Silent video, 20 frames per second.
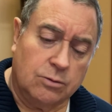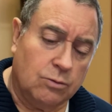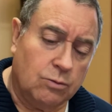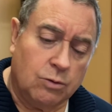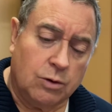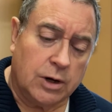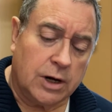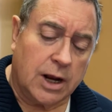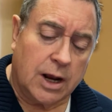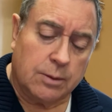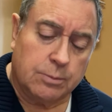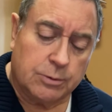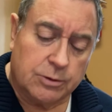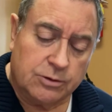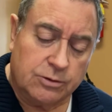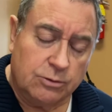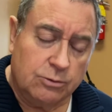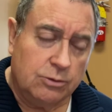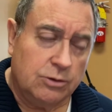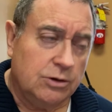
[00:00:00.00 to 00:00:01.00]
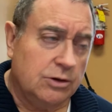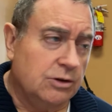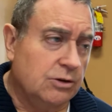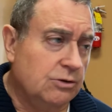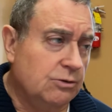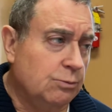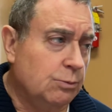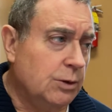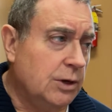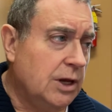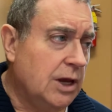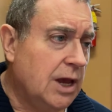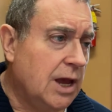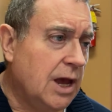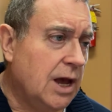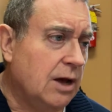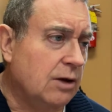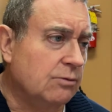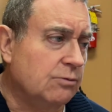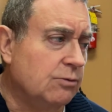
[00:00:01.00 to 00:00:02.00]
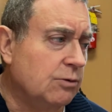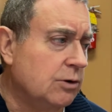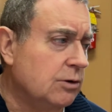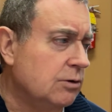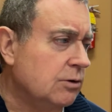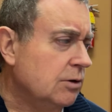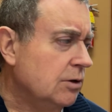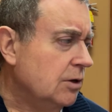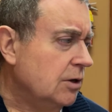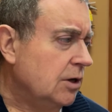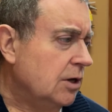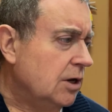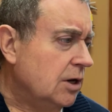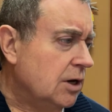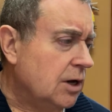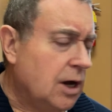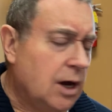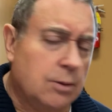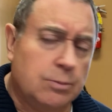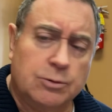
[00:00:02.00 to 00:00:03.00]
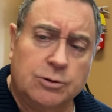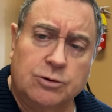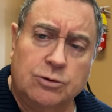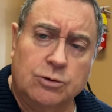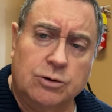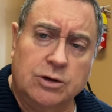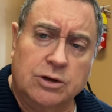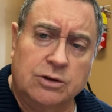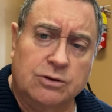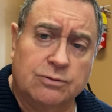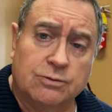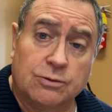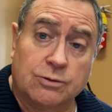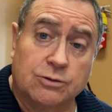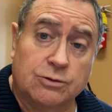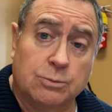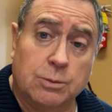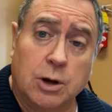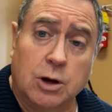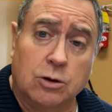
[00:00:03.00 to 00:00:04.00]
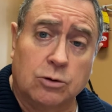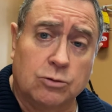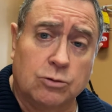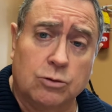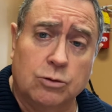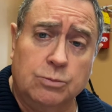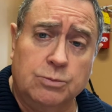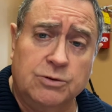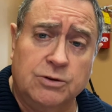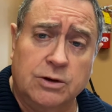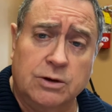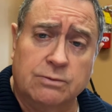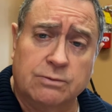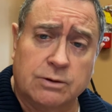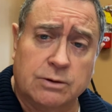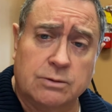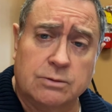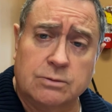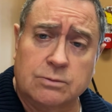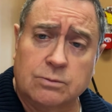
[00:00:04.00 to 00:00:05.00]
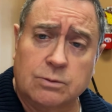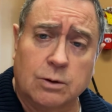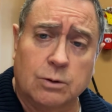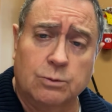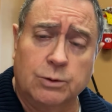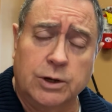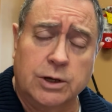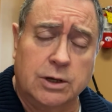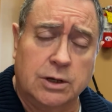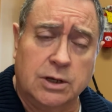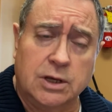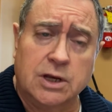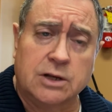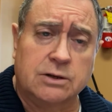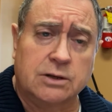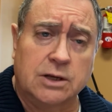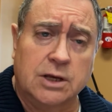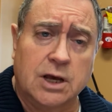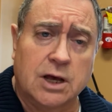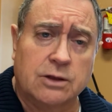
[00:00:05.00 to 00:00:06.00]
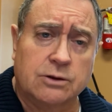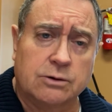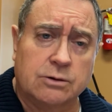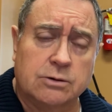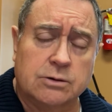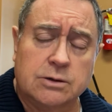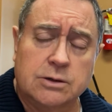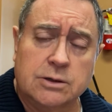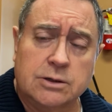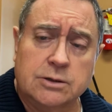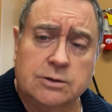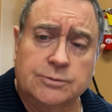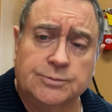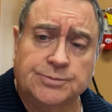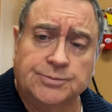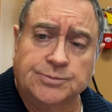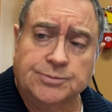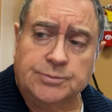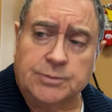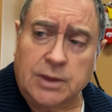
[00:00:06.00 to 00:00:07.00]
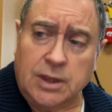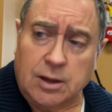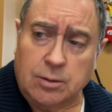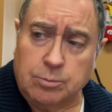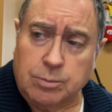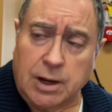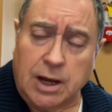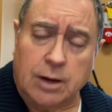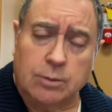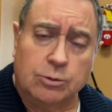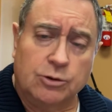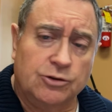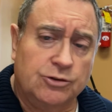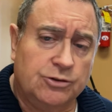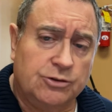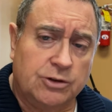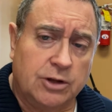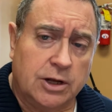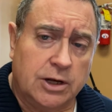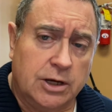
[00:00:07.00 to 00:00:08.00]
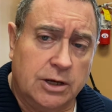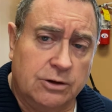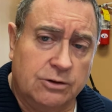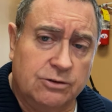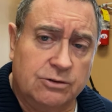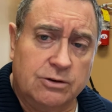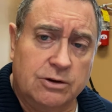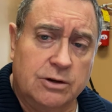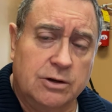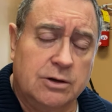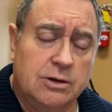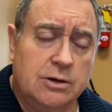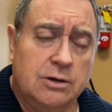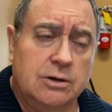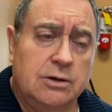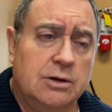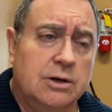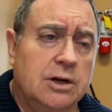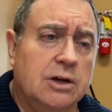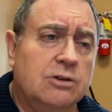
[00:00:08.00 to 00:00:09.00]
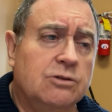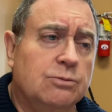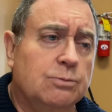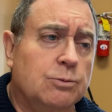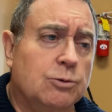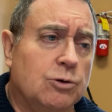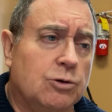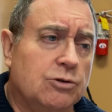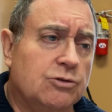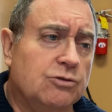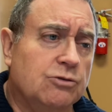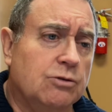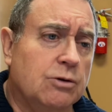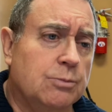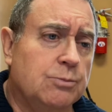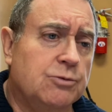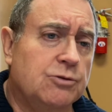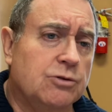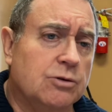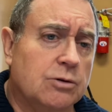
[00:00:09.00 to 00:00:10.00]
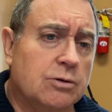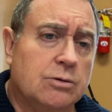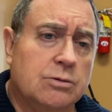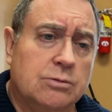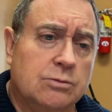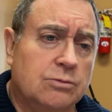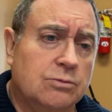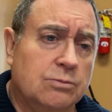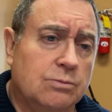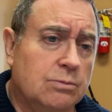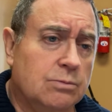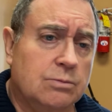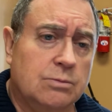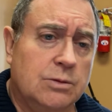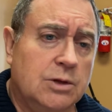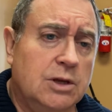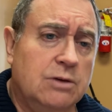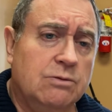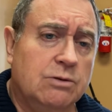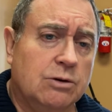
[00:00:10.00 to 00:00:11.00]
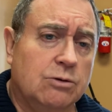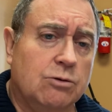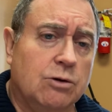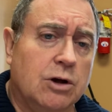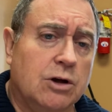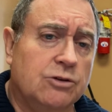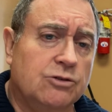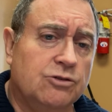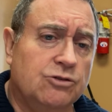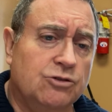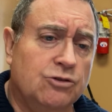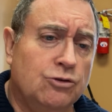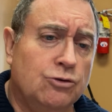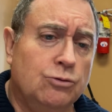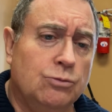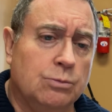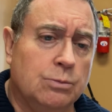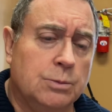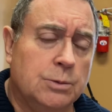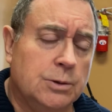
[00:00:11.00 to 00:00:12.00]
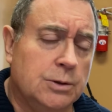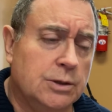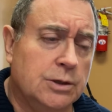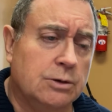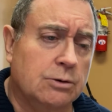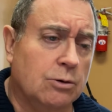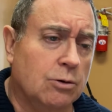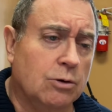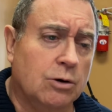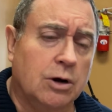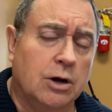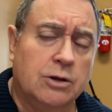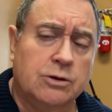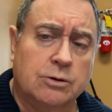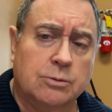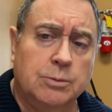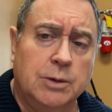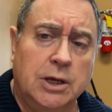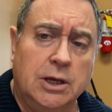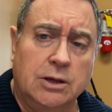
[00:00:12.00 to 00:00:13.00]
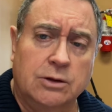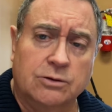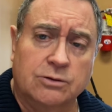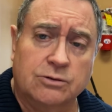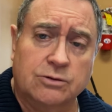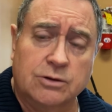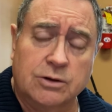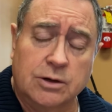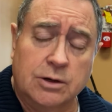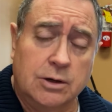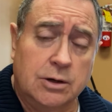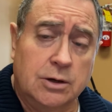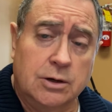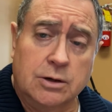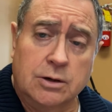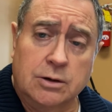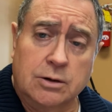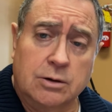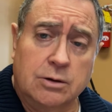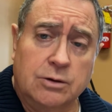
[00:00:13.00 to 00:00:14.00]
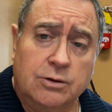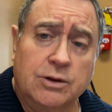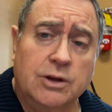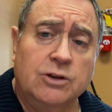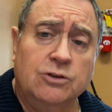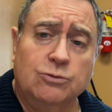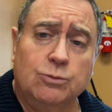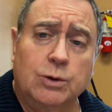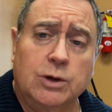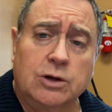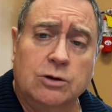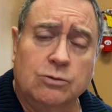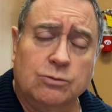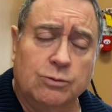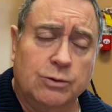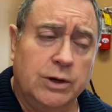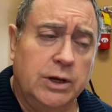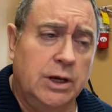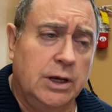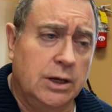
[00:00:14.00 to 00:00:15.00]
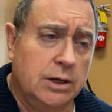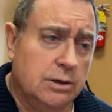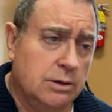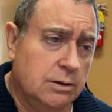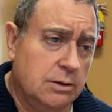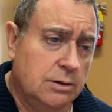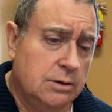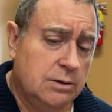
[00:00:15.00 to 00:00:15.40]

what opportunities we have, what opportunities for small groups even, where we can get together, Bible studies, explore Scripture, even across Zoom or other means, things we can read,